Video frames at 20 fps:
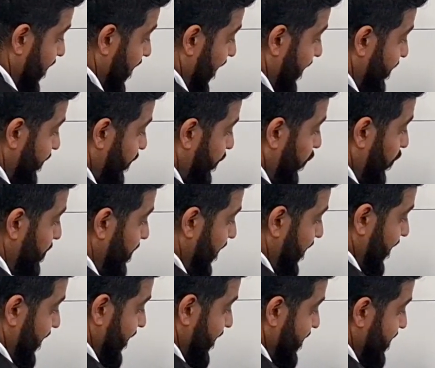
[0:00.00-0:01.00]
And the formula
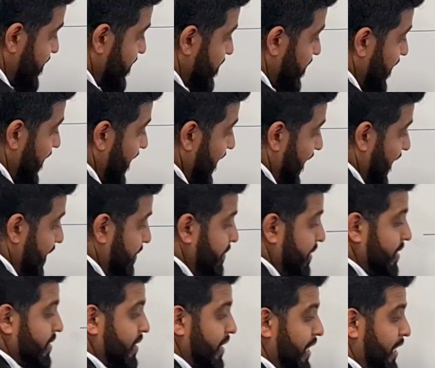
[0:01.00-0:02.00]
is m
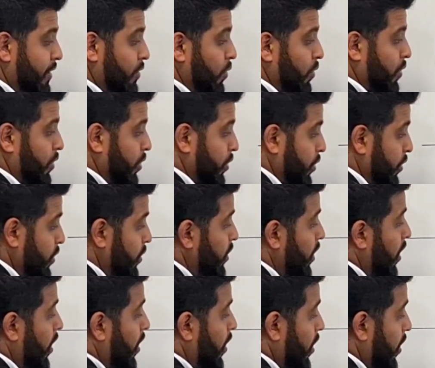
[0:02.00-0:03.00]
is equal
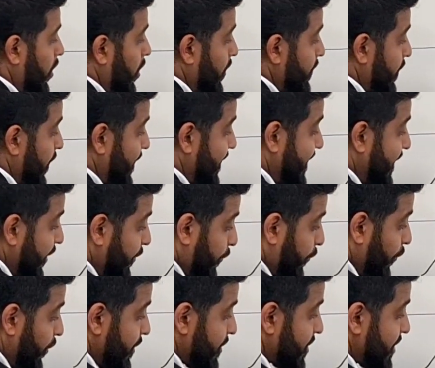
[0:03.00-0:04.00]
to the
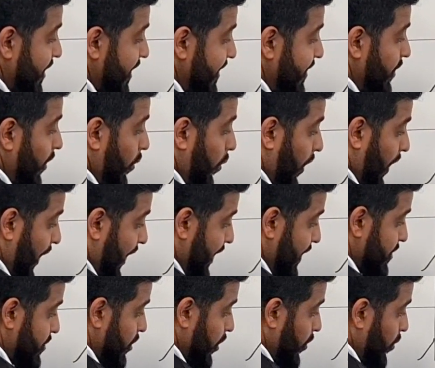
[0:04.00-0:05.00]
difference in the y,
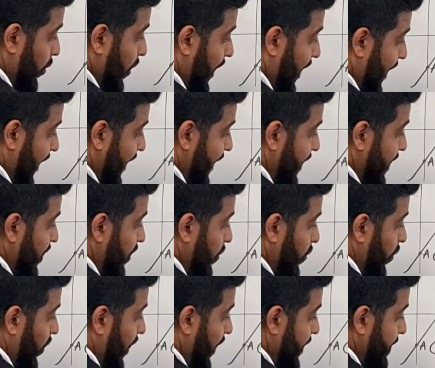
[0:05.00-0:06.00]
so
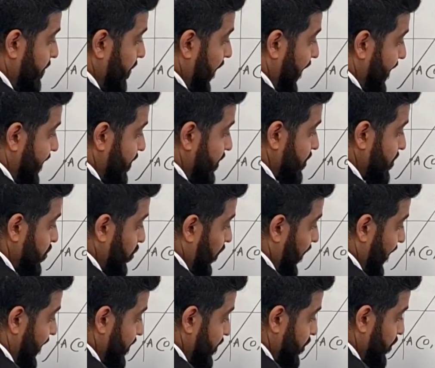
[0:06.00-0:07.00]
y1 minus
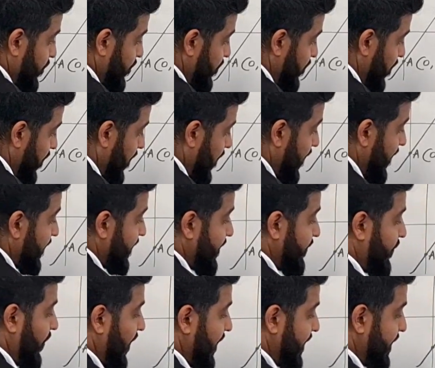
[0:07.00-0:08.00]
y2,
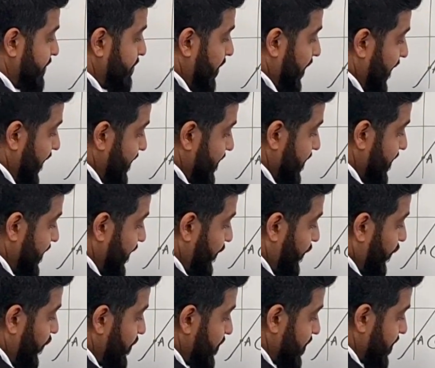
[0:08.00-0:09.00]
divided by the
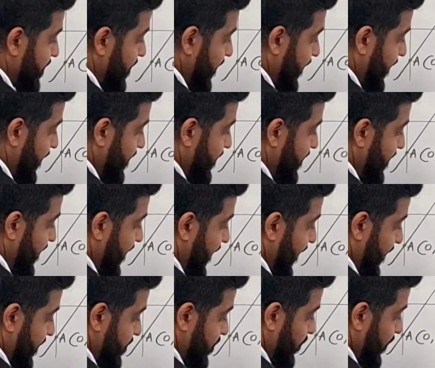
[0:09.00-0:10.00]
difference in the
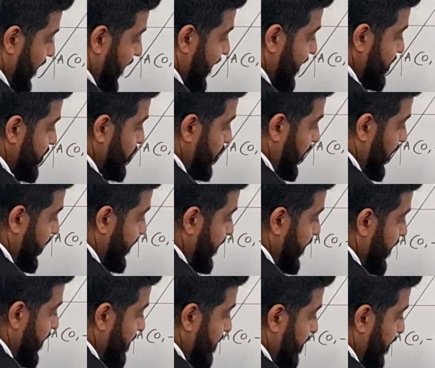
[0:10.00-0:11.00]
x, so
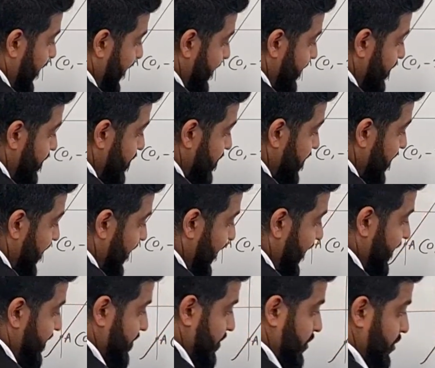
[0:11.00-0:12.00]
x1 minus
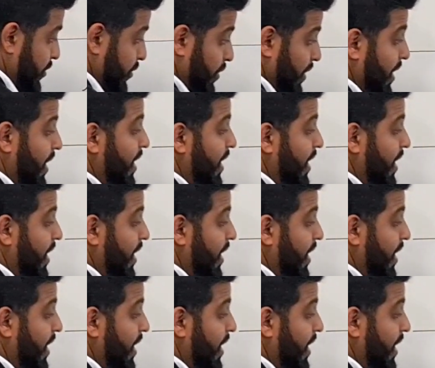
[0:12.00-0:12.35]
x2.